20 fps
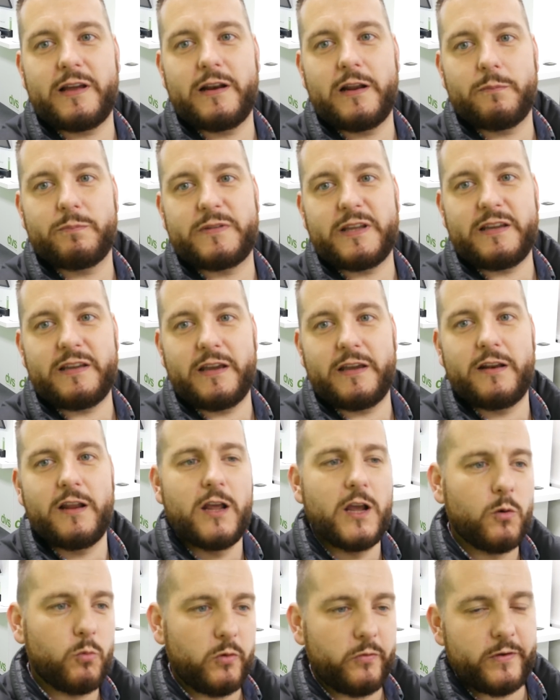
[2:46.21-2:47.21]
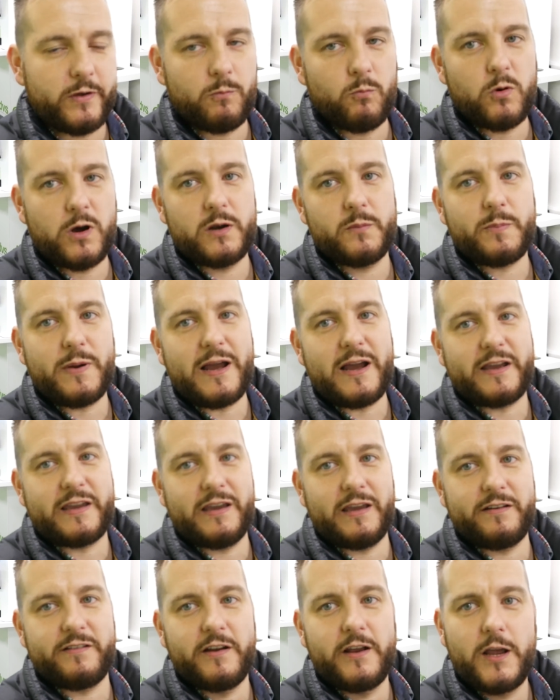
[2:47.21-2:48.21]
and updated within one
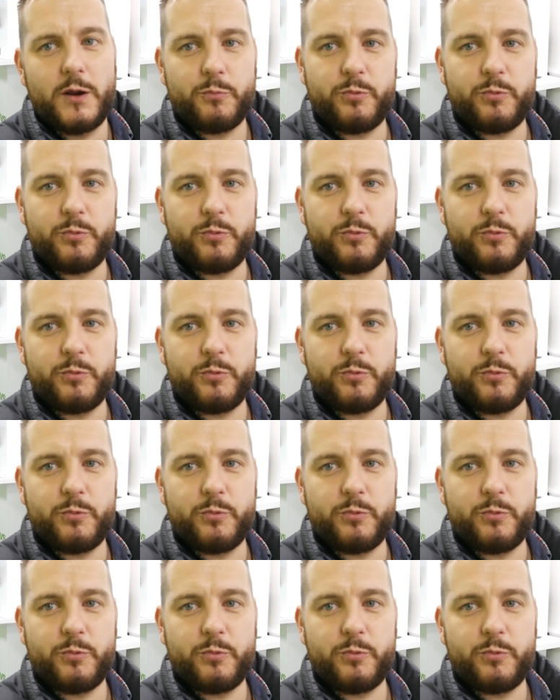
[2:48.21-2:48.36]
package.